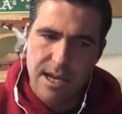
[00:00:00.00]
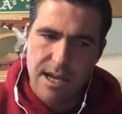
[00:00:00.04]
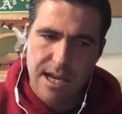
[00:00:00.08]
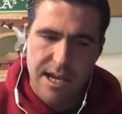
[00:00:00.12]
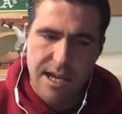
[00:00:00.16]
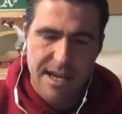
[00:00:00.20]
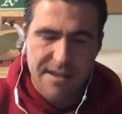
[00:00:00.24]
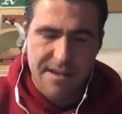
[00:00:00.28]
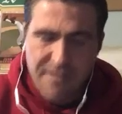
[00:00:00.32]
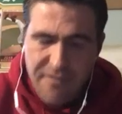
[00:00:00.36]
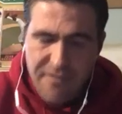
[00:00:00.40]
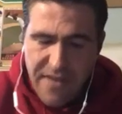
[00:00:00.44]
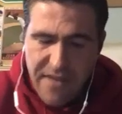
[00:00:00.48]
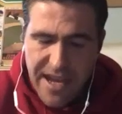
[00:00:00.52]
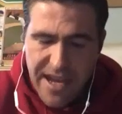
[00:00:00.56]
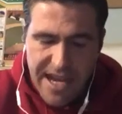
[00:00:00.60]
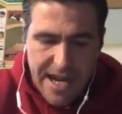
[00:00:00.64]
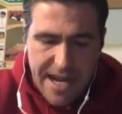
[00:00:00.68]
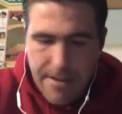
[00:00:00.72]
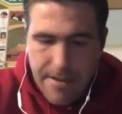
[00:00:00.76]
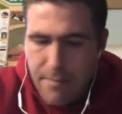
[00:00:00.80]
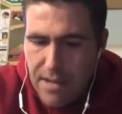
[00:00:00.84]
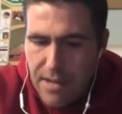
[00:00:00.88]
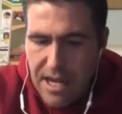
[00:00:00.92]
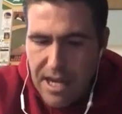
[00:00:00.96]
As a fan,
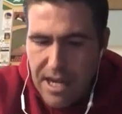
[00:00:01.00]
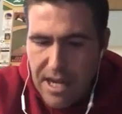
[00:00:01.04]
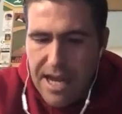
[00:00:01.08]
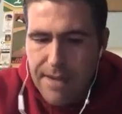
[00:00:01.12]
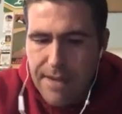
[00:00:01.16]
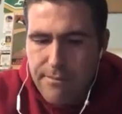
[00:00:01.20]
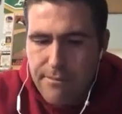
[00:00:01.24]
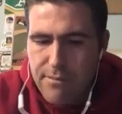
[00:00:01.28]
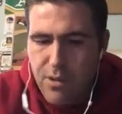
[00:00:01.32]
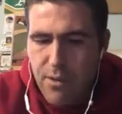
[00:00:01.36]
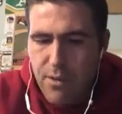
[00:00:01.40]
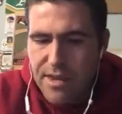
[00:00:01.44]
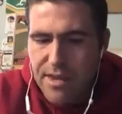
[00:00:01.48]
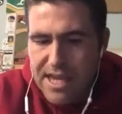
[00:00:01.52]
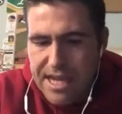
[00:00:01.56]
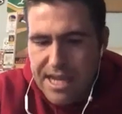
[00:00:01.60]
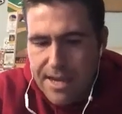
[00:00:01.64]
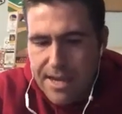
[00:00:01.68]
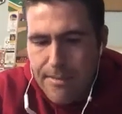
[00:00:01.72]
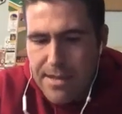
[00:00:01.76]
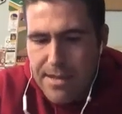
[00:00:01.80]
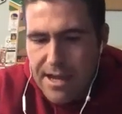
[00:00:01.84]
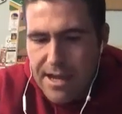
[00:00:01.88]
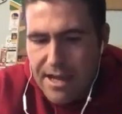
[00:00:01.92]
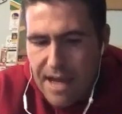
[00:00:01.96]
I'm the only thing
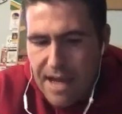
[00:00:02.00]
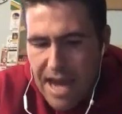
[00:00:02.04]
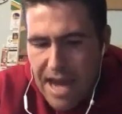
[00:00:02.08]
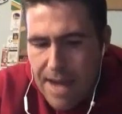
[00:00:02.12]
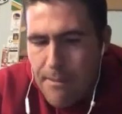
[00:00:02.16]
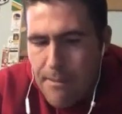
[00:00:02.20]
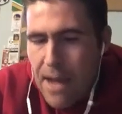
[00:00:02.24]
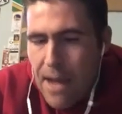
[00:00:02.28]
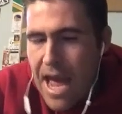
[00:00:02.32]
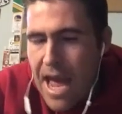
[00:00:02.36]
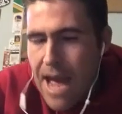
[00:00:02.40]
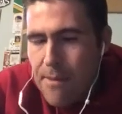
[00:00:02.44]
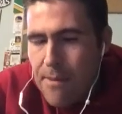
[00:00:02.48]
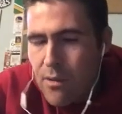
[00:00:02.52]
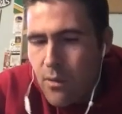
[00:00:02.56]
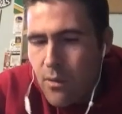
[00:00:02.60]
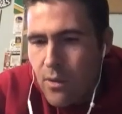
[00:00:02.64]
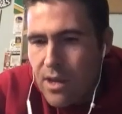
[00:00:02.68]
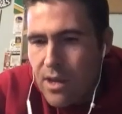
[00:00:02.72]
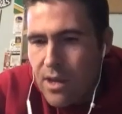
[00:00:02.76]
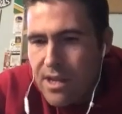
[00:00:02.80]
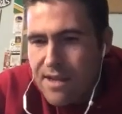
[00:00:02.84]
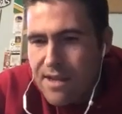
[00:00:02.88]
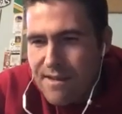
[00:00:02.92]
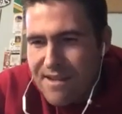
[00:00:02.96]
I'm happy
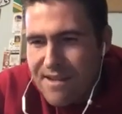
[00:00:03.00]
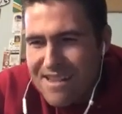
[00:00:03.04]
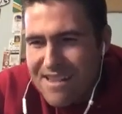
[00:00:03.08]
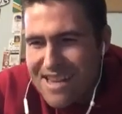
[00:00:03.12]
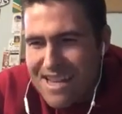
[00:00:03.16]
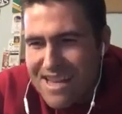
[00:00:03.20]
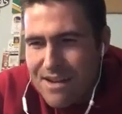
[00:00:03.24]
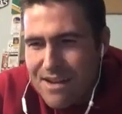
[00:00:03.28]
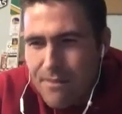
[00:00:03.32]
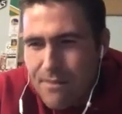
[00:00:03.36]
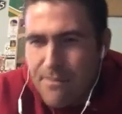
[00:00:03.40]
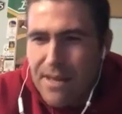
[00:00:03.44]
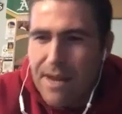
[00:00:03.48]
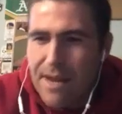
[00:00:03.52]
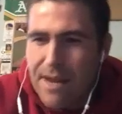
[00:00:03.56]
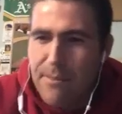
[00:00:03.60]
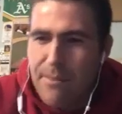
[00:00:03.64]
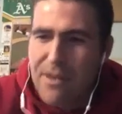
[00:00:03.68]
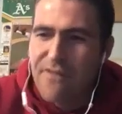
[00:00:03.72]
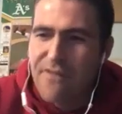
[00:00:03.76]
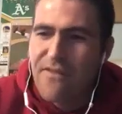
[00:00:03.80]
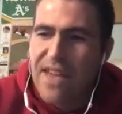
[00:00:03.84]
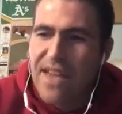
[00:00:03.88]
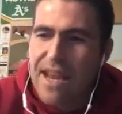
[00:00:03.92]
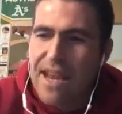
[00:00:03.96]
with is like I'm not a big
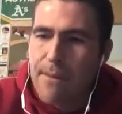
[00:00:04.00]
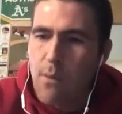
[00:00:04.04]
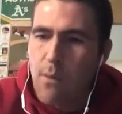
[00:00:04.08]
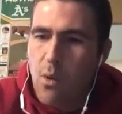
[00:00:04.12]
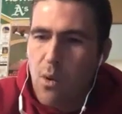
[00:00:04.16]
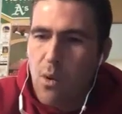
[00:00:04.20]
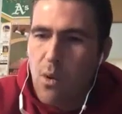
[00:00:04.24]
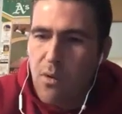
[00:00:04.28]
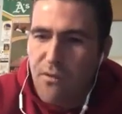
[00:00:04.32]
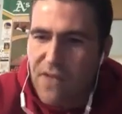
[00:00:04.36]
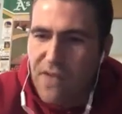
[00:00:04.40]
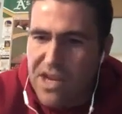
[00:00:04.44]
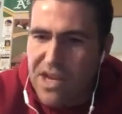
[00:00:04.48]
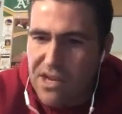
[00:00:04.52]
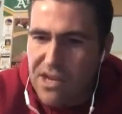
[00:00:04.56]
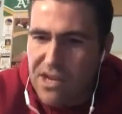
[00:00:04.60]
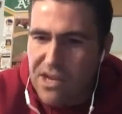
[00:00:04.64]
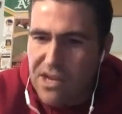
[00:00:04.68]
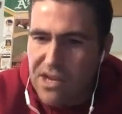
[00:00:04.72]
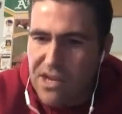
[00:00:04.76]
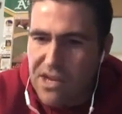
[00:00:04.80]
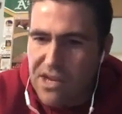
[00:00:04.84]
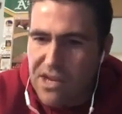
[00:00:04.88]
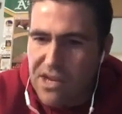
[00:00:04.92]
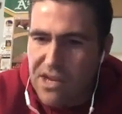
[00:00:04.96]
fan of moral
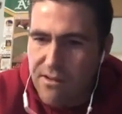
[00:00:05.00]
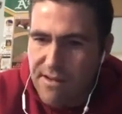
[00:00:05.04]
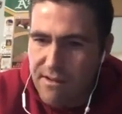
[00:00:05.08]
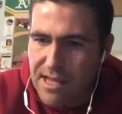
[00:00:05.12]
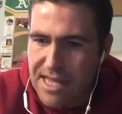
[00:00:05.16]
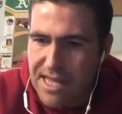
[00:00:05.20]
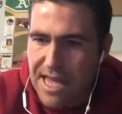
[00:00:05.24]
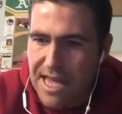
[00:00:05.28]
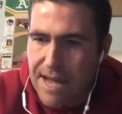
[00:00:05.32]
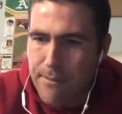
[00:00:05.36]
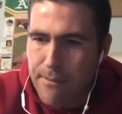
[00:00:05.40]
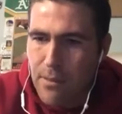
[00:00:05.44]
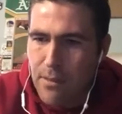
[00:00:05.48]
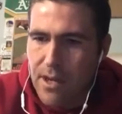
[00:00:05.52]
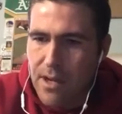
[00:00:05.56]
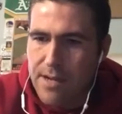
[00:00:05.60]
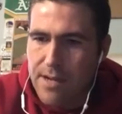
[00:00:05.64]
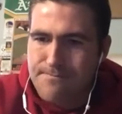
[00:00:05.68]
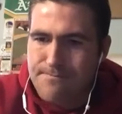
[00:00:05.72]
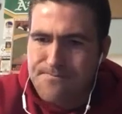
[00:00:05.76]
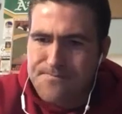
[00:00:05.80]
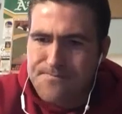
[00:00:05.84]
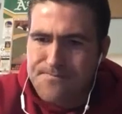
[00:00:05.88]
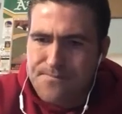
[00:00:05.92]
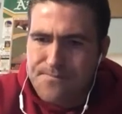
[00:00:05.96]
victories or anything like
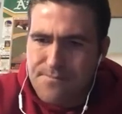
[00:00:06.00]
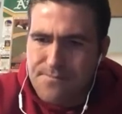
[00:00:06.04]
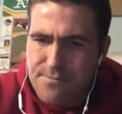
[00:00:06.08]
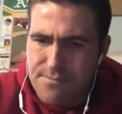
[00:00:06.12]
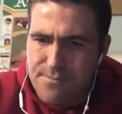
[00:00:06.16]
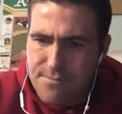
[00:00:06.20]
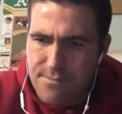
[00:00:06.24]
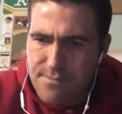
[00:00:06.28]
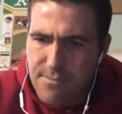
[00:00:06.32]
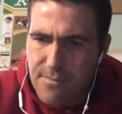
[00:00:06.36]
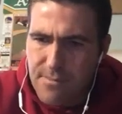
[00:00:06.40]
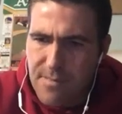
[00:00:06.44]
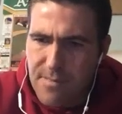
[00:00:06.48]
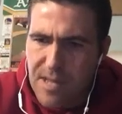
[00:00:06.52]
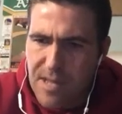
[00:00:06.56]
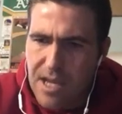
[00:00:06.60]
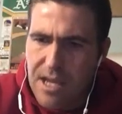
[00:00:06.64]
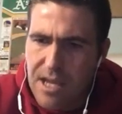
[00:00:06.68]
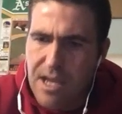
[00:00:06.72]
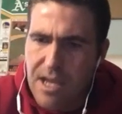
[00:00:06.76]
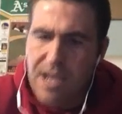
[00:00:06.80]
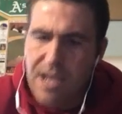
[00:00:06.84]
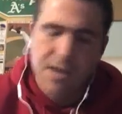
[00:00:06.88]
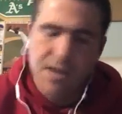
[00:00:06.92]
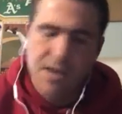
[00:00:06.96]
that, but
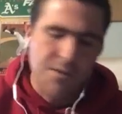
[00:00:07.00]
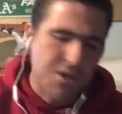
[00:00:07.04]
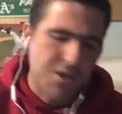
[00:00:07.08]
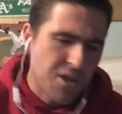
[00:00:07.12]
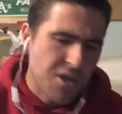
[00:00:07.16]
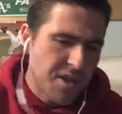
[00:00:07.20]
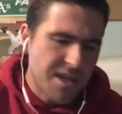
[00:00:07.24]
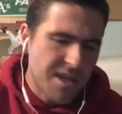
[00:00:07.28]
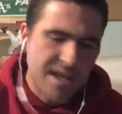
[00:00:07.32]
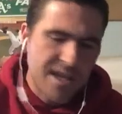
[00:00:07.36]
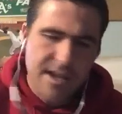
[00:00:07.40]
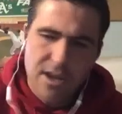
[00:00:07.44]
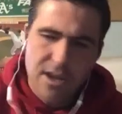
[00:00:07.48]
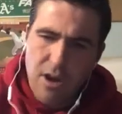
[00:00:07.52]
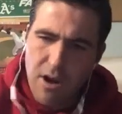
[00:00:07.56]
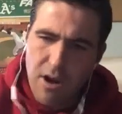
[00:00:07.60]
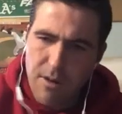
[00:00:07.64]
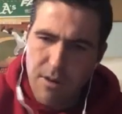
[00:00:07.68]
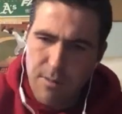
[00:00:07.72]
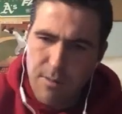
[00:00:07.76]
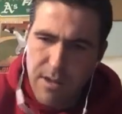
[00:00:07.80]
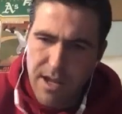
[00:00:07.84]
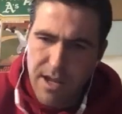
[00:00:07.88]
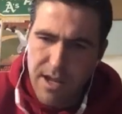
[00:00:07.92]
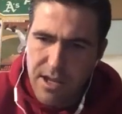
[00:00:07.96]
it was good to see
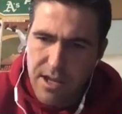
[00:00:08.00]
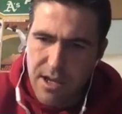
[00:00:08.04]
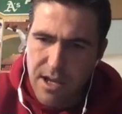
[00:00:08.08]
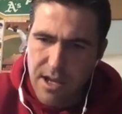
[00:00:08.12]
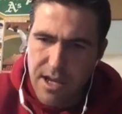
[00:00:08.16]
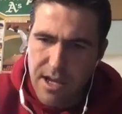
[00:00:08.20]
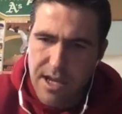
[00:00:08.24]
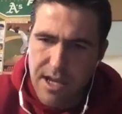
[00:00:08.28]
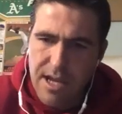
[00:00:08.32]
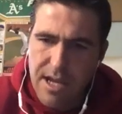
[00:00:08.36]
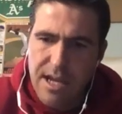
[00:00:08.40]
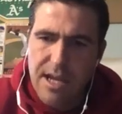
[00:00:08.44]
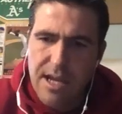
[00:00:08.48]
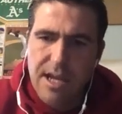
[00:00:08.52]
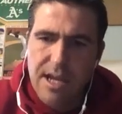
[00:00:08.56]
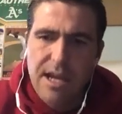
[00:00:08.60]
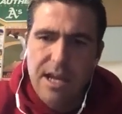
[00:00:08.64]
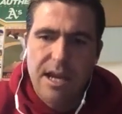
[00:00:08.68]
Carr play good.